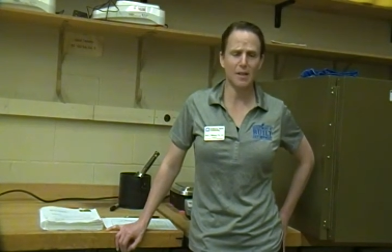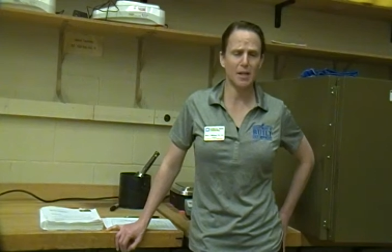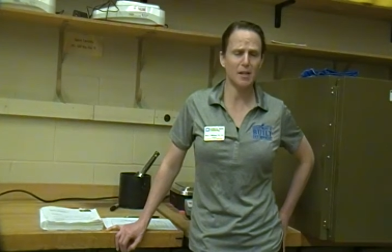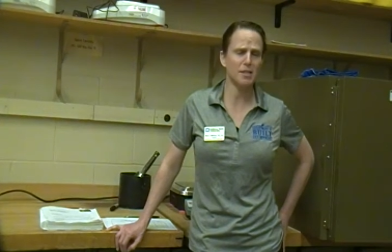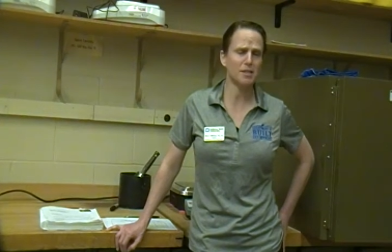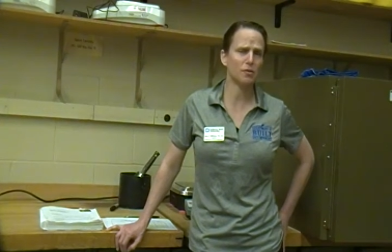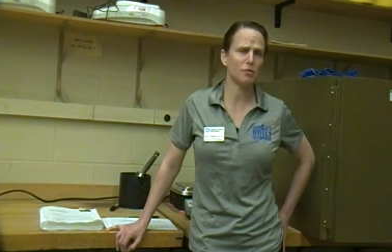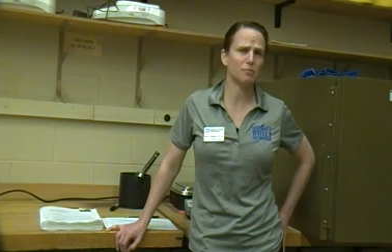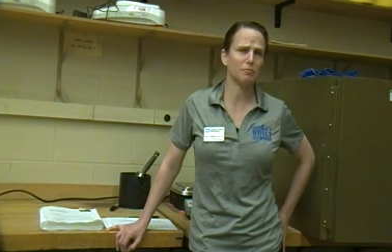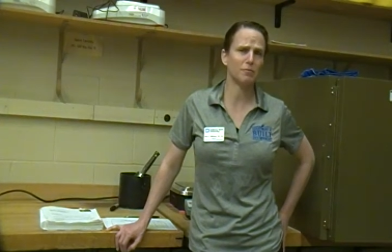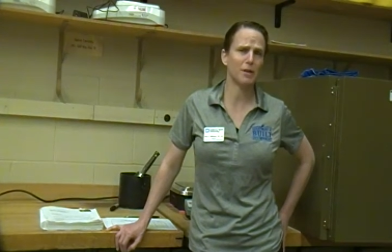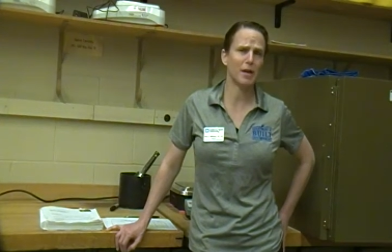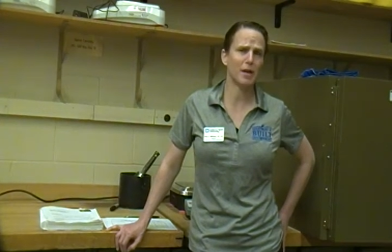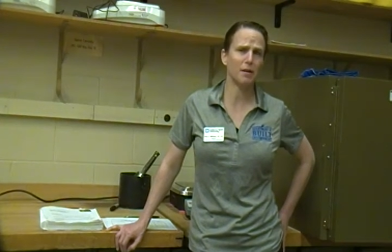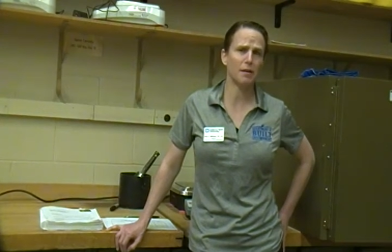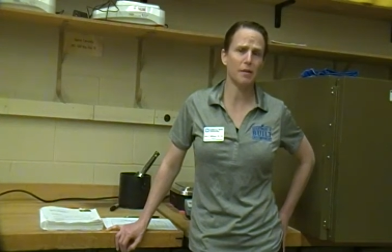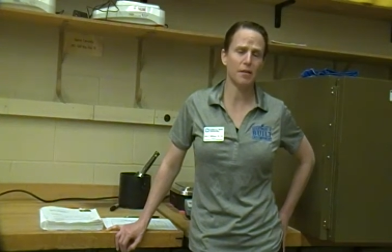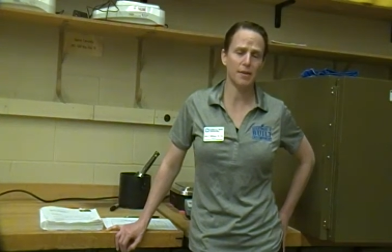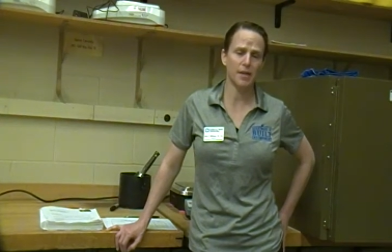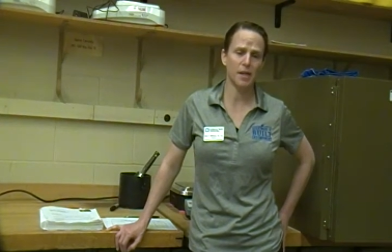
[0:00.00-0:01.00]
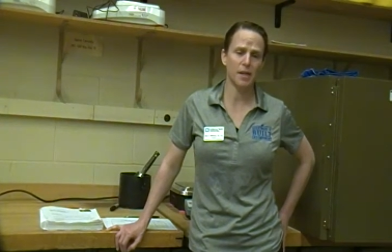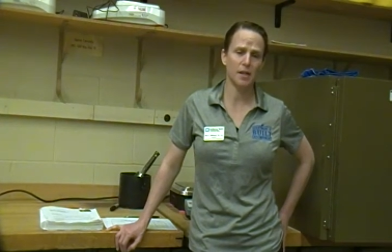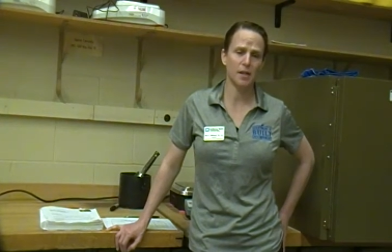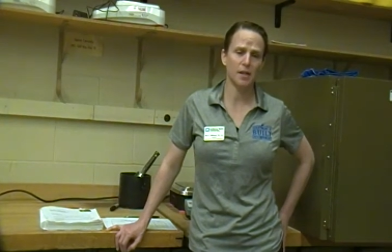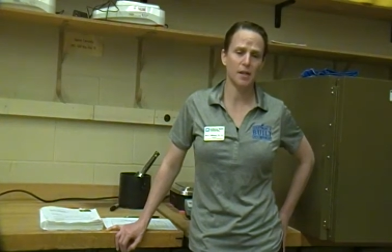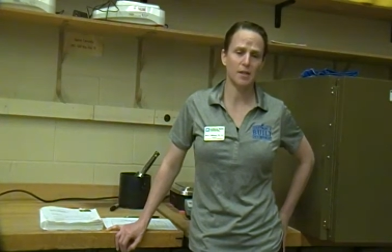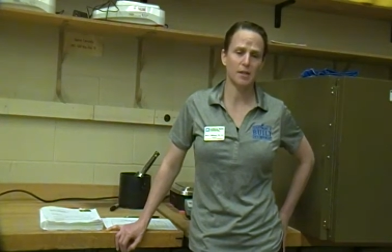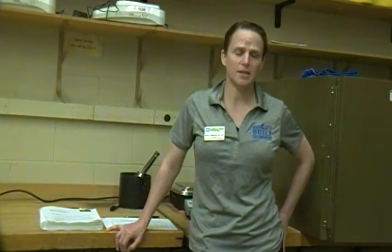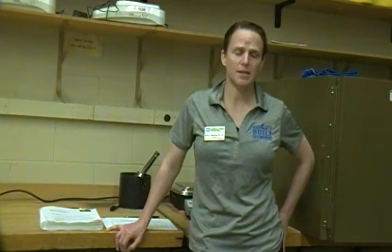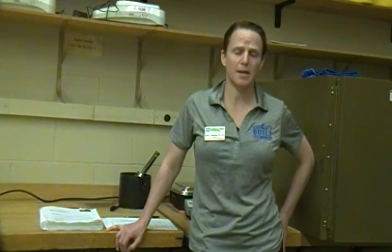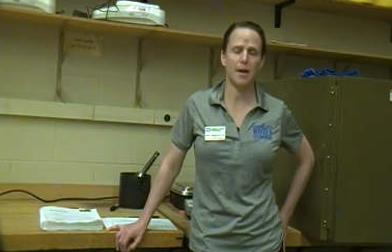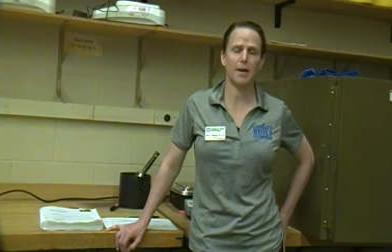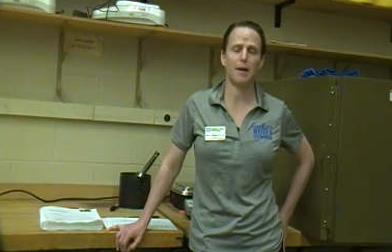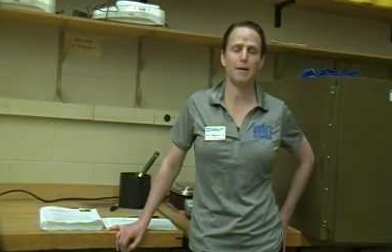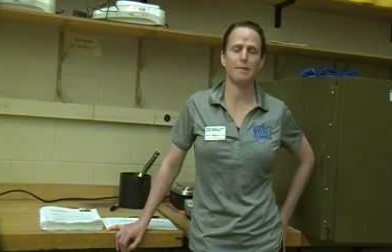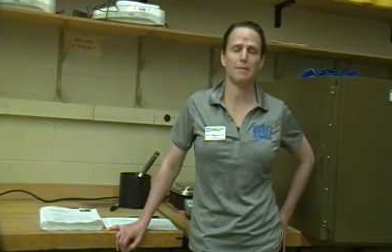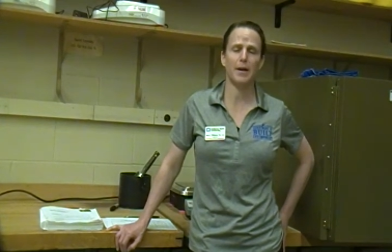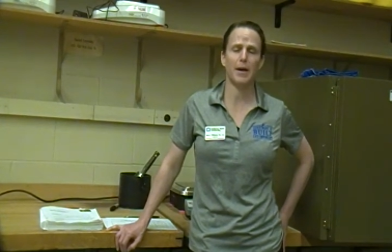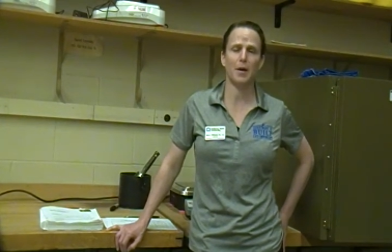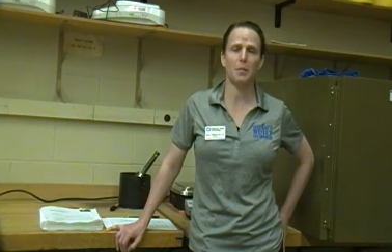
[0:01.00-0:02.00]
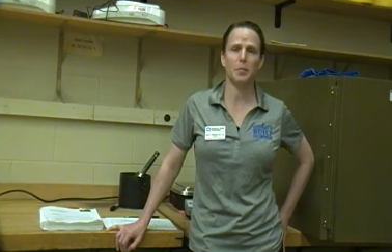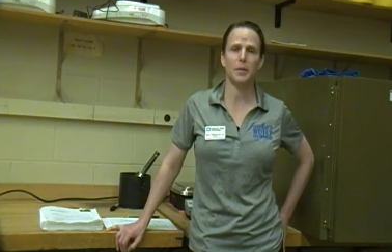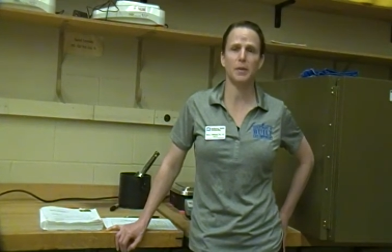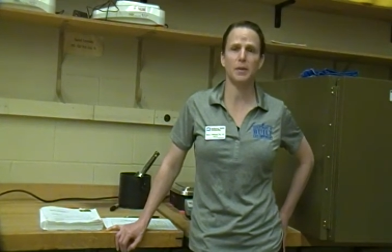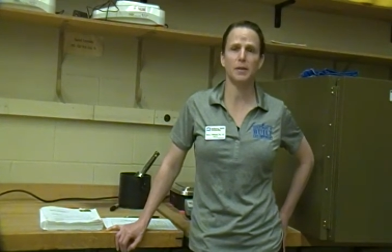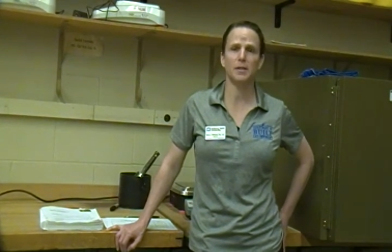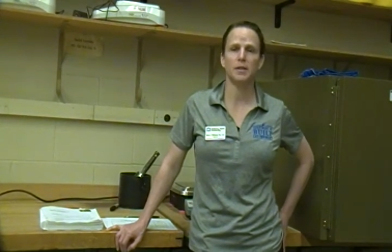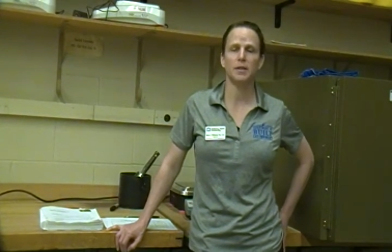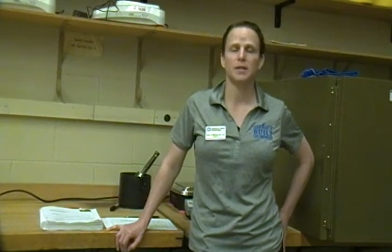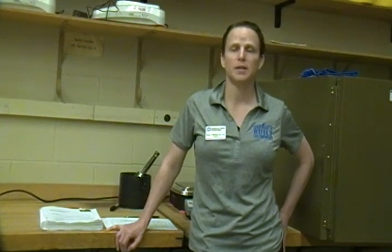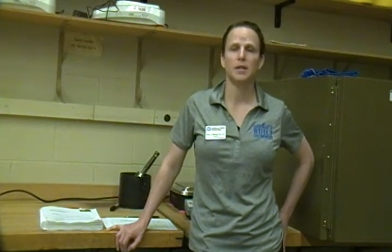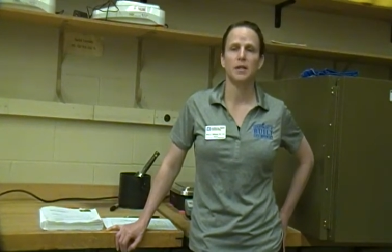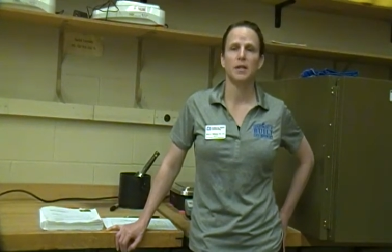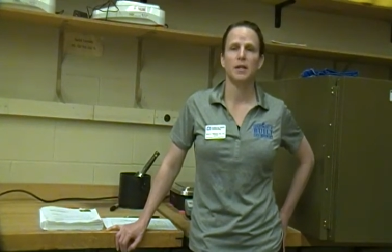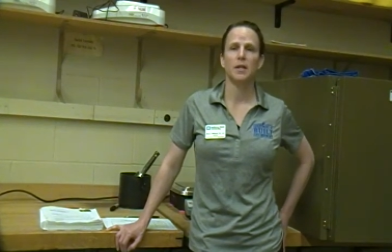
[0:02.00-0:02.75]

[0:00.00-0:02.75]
That is a rare thing to have happen,